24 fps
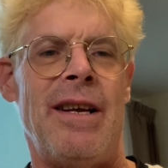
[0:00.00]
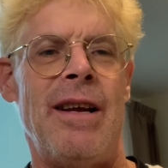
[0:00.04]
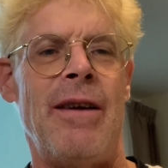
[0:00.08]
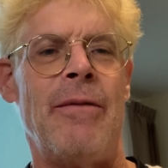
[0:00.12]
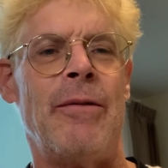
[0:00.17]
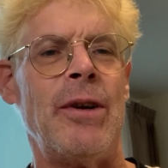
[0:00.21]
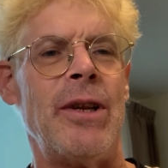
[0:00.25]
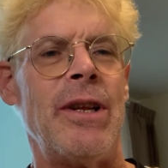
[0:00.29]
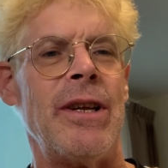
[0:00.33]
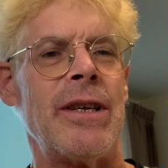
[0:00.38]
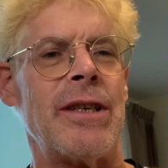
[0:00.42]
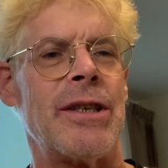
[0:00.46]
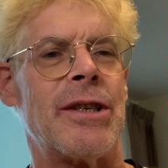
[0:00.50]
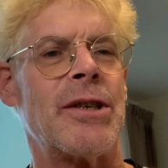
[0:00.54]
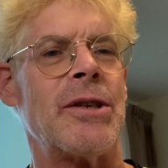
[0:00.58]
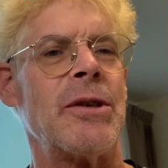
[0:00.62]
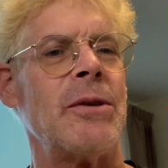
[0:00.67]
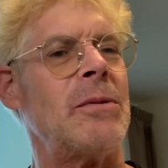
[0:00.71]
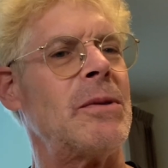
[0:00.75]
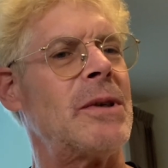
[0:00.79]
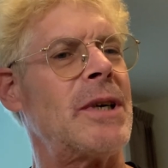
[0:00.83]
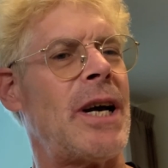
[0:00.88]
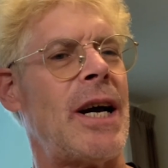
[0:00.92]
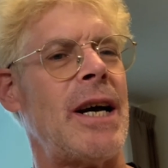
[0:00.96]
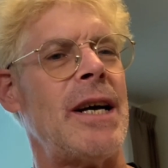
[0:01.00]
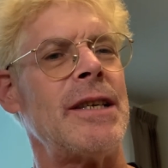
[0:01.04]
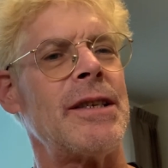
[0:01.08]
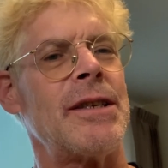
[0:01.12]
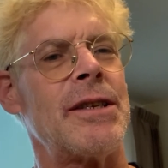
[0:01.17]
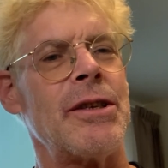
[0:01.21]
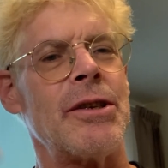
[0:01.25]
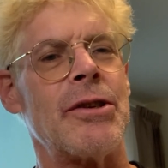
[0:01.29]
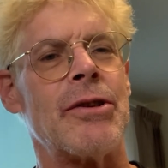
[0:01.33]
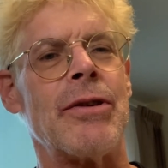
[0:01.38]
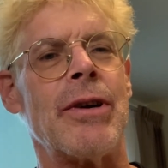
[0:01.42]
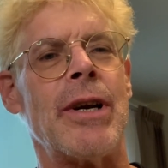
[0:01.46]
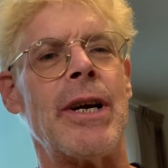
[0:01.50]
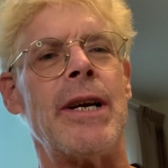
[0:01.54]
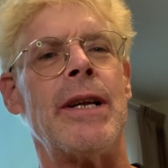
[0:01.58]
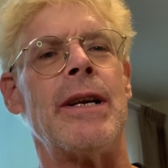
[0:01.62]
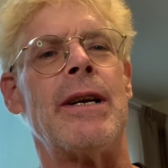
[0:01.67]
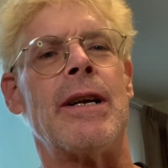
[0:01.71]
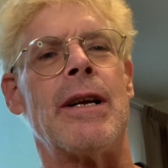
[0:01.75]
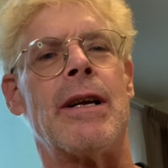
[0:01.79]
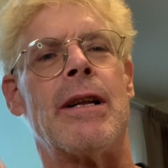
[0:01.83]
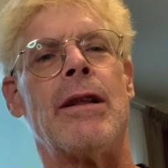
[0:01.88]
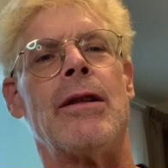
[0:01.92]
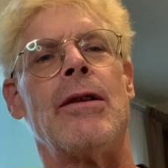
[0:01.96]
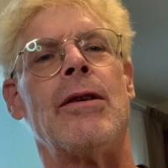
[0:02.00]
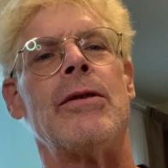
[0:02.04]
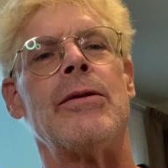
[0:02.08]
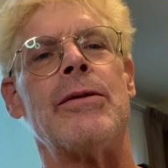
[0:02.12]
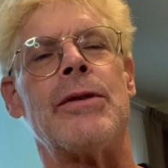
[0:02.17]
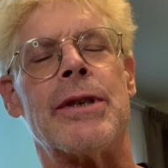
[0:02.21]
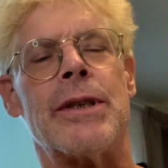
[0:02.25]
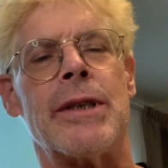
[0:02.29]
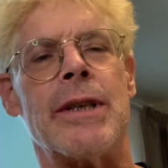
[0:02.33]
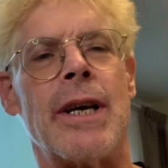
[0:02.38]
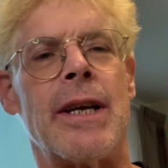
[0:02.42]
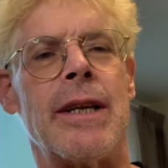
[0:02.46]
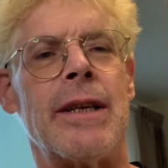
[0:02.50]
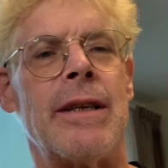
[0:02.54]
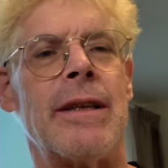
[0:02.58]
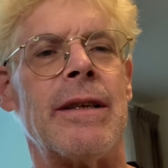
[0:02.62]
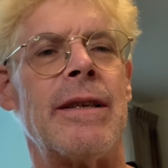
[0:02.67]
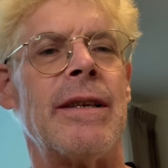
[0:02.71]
Everything's so concentrated and close that,